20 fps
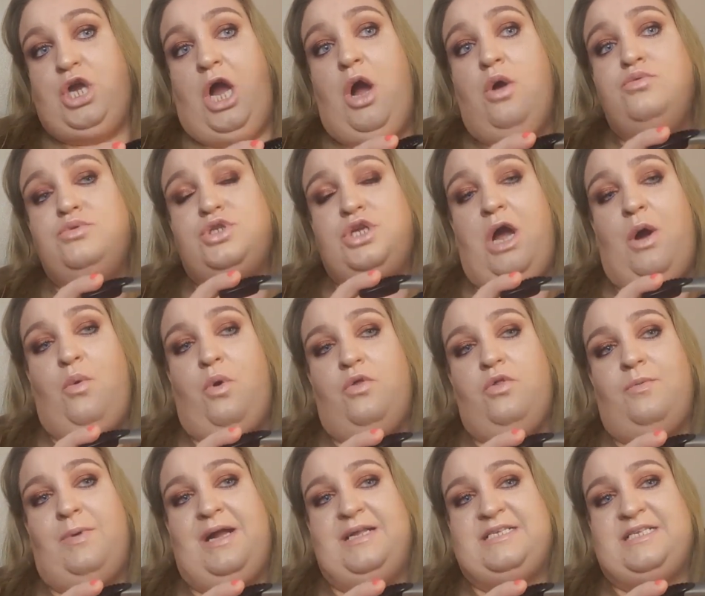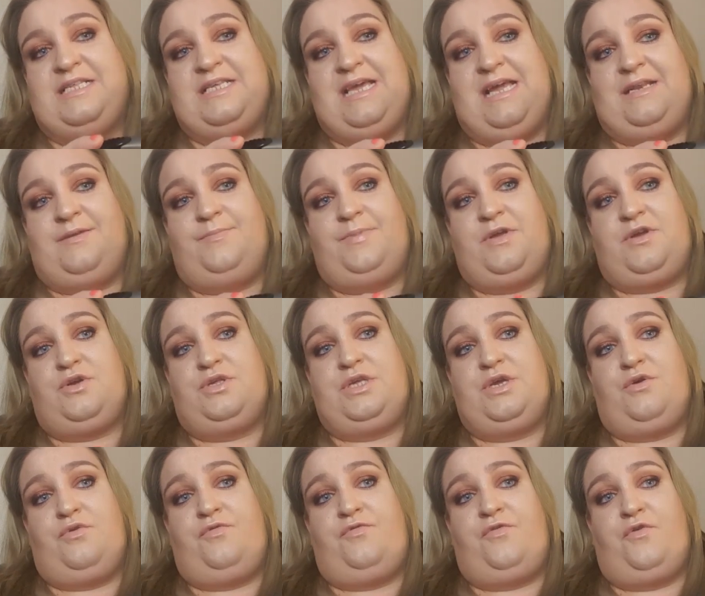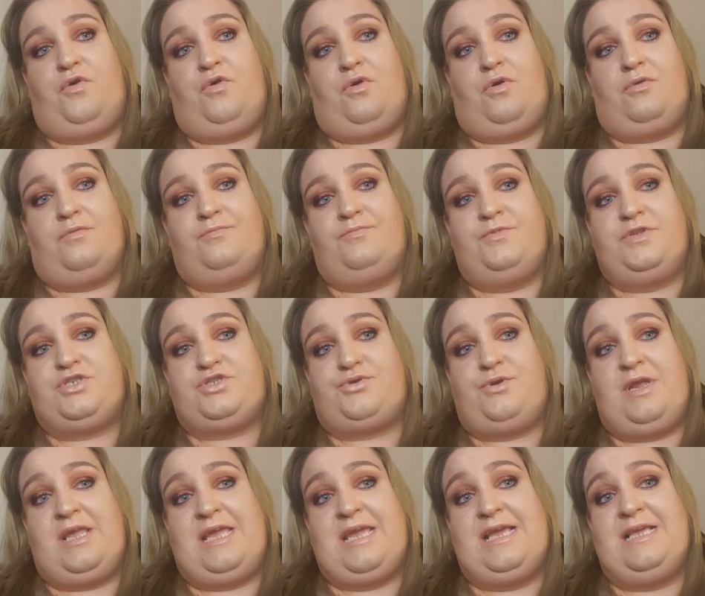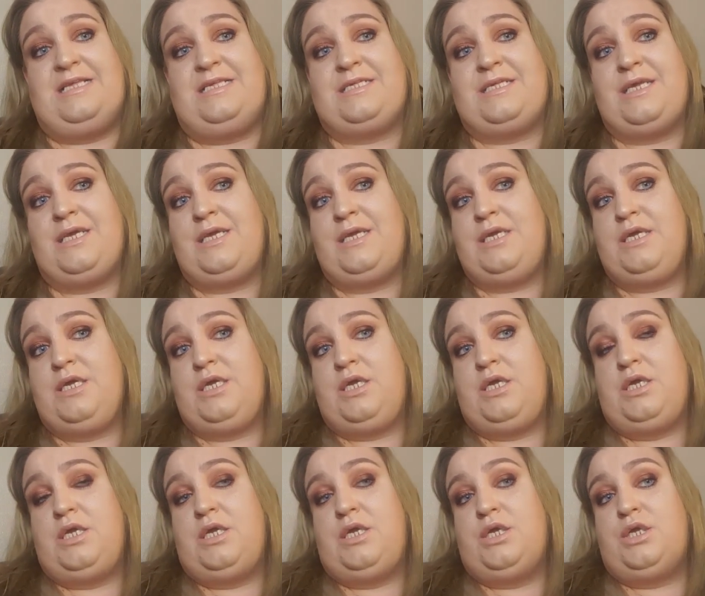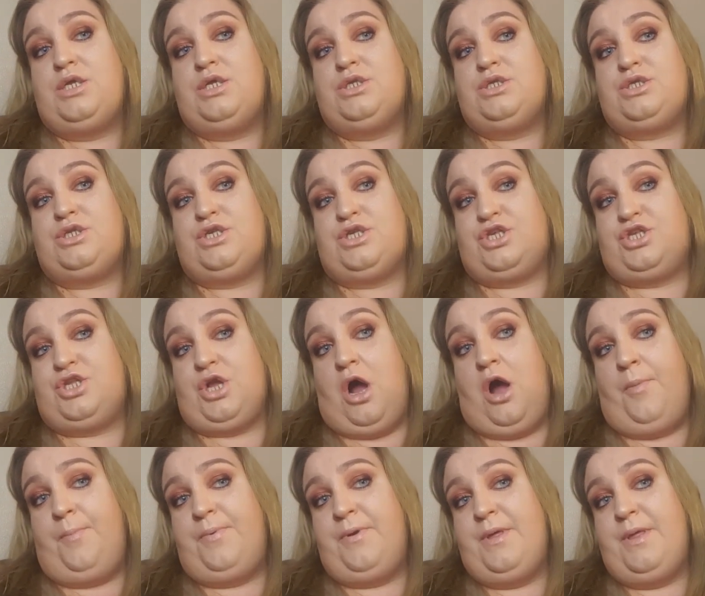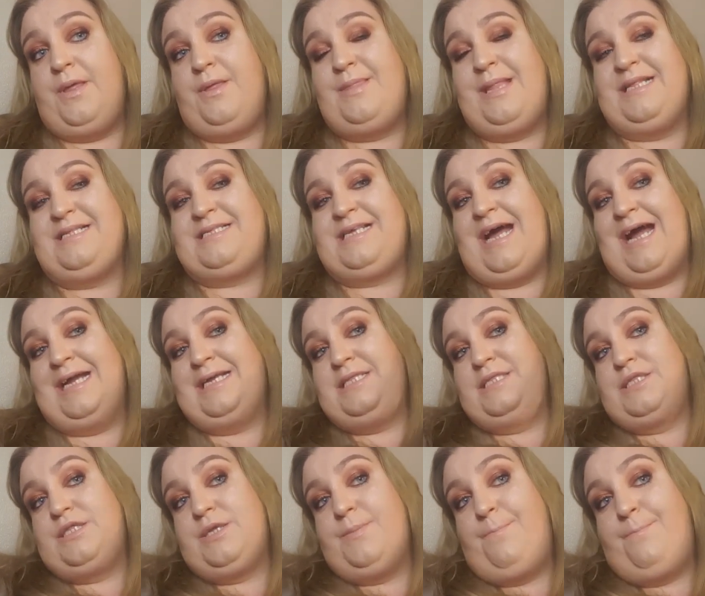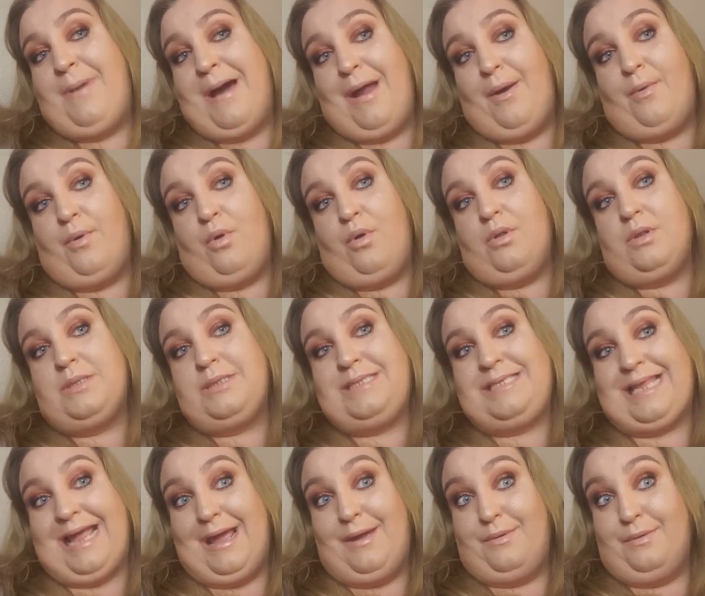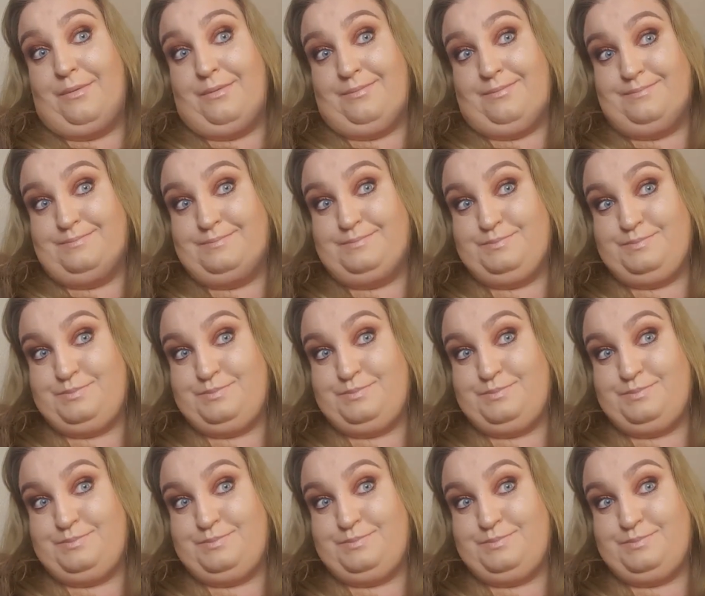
Don't go all the way to the end because it'll fall. The trick is to stop and then take the barrel down.